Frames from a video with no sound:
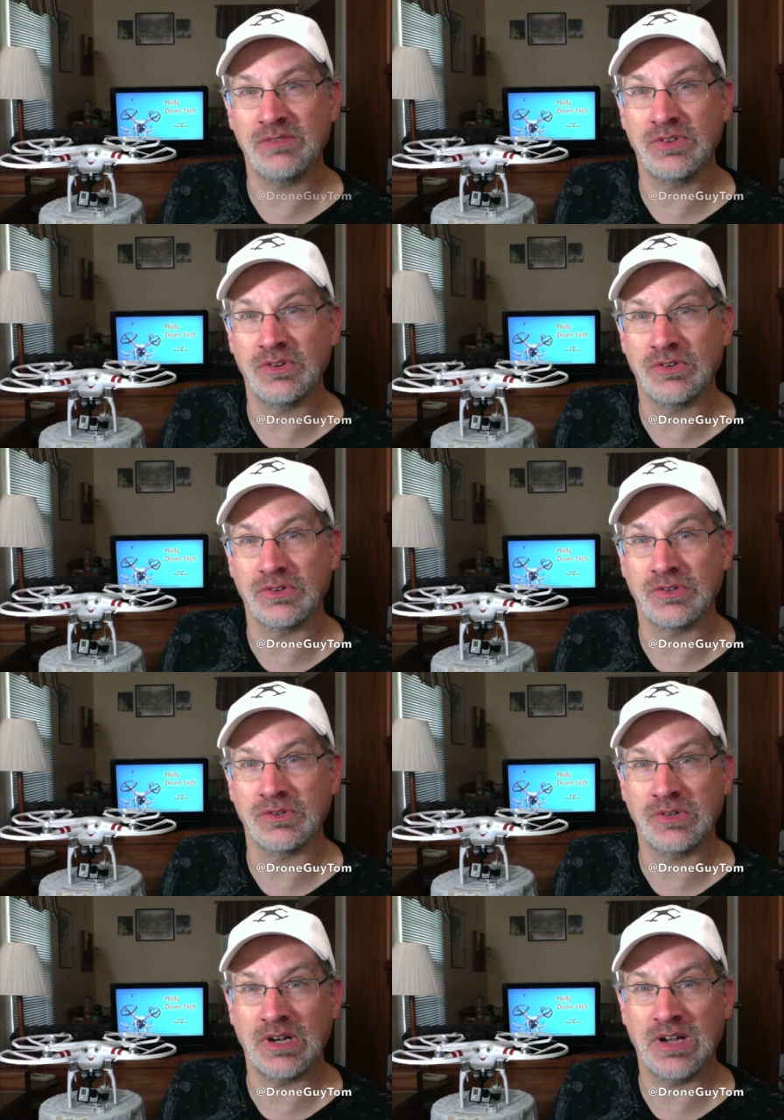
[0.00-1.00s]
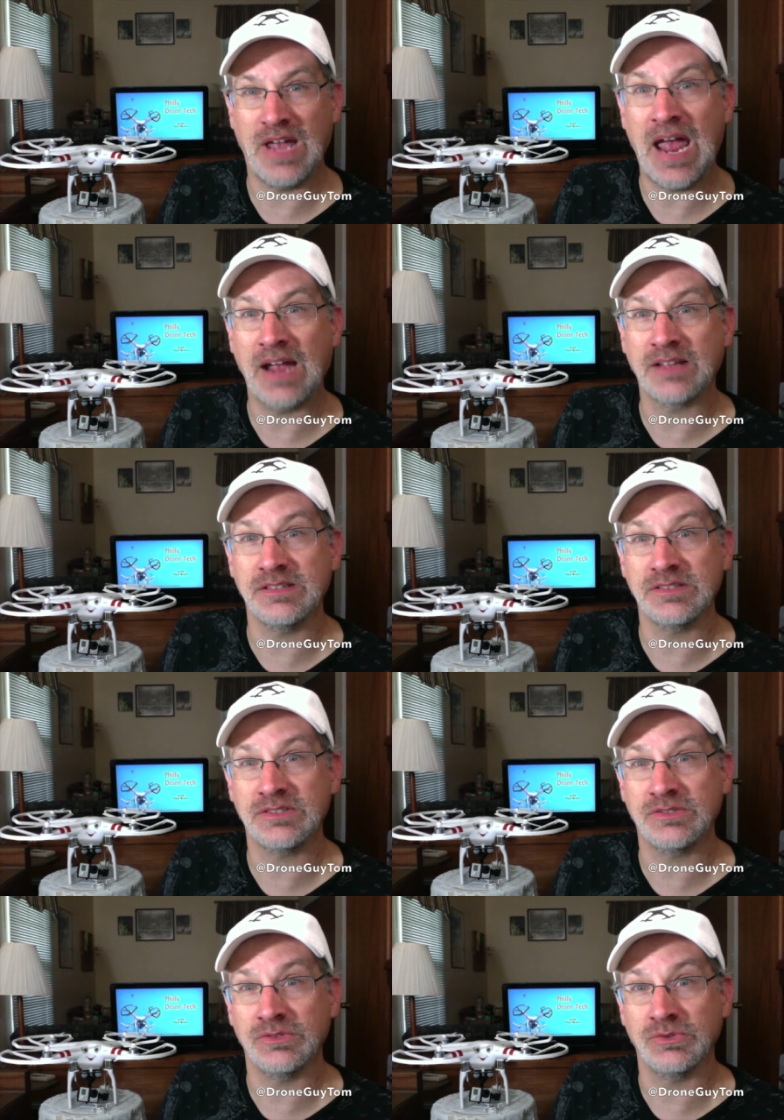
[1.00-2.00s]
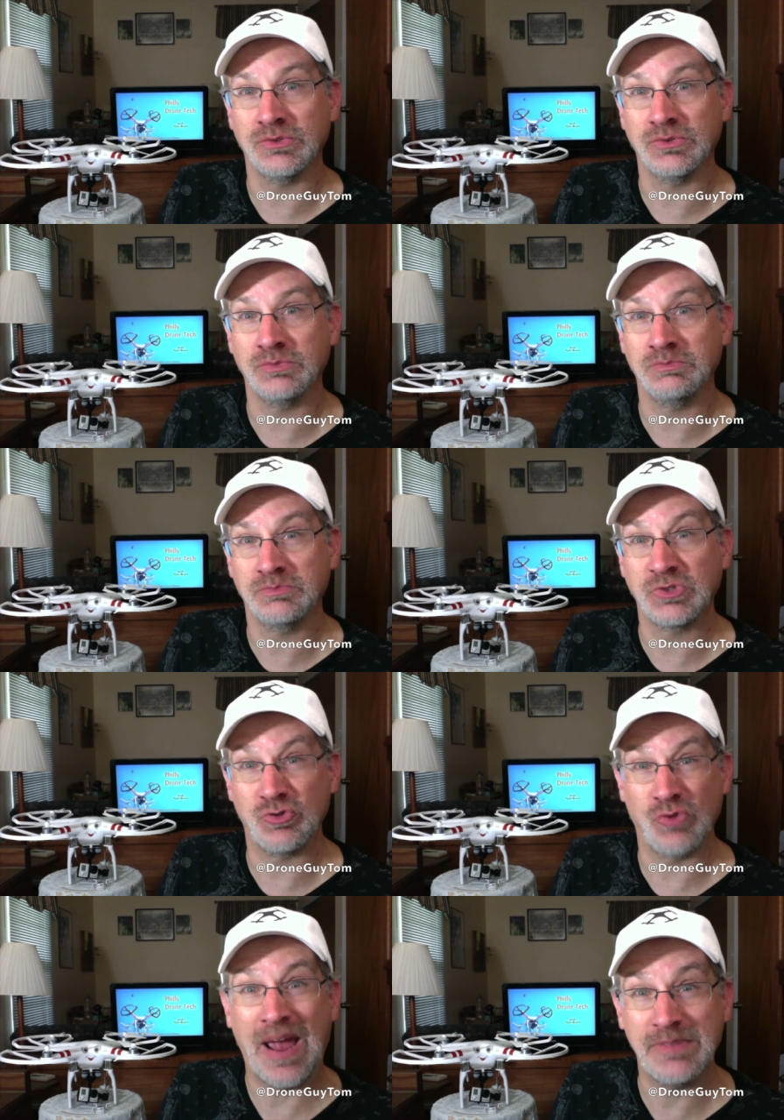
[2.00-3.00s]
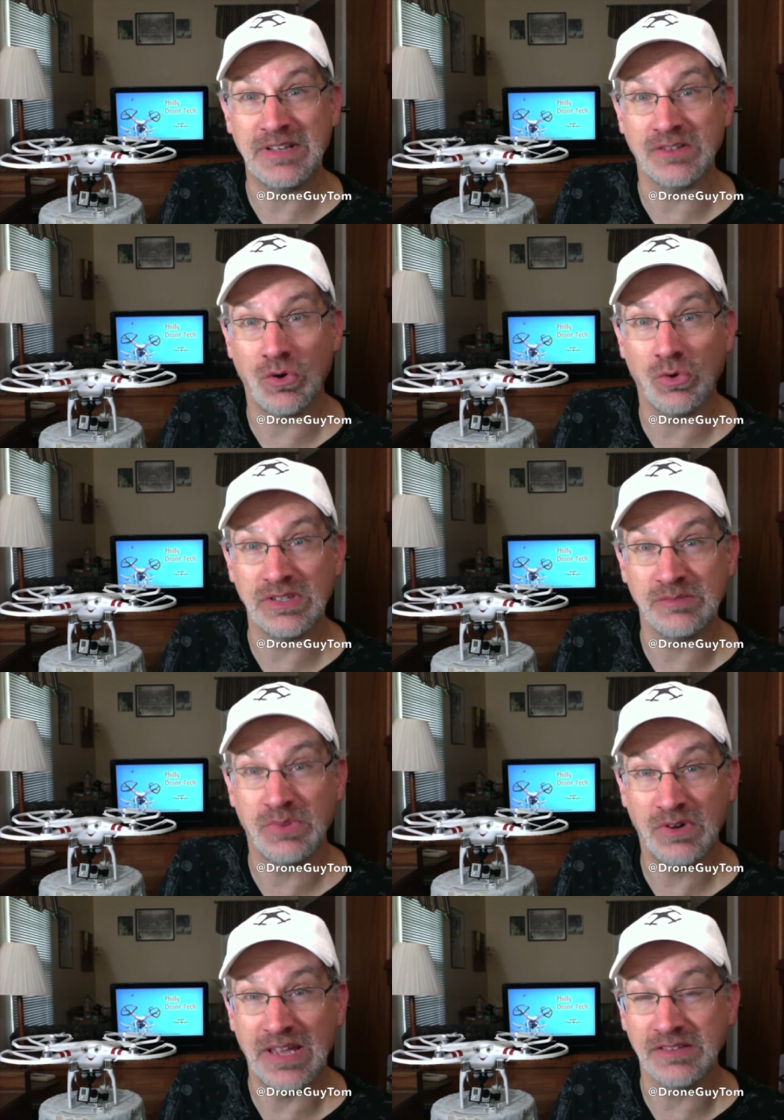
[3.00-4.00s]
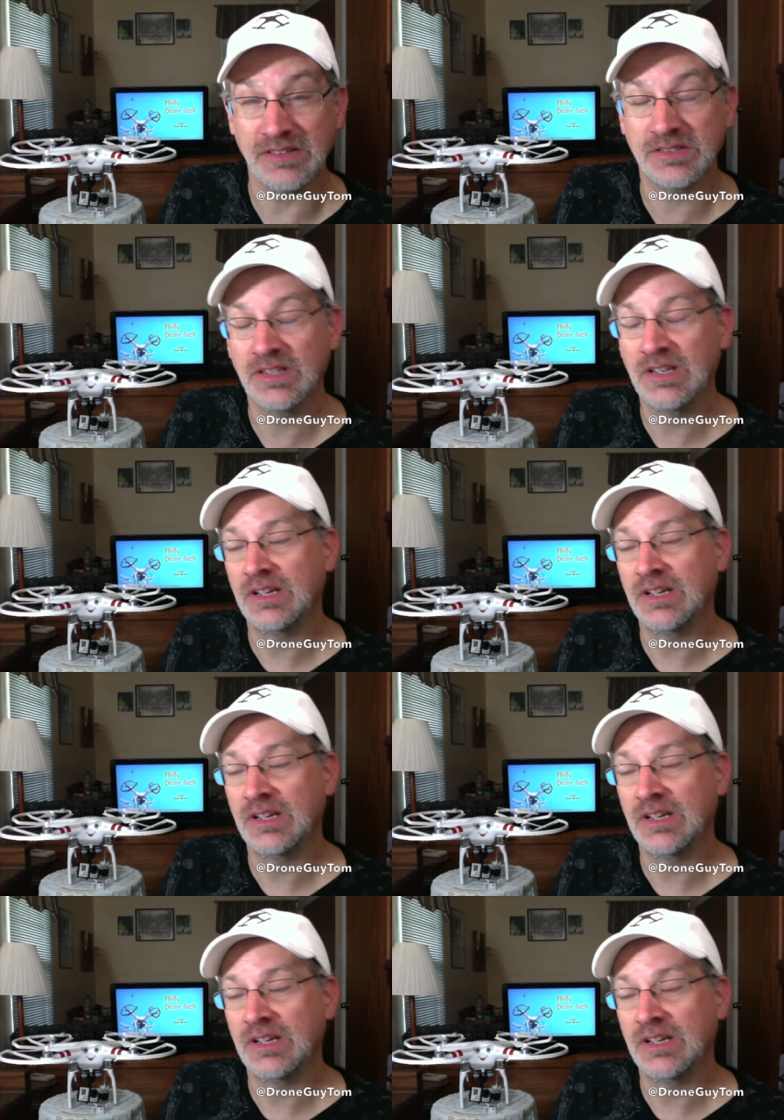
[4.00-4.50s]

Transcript: your act is to grab it and hold it in place.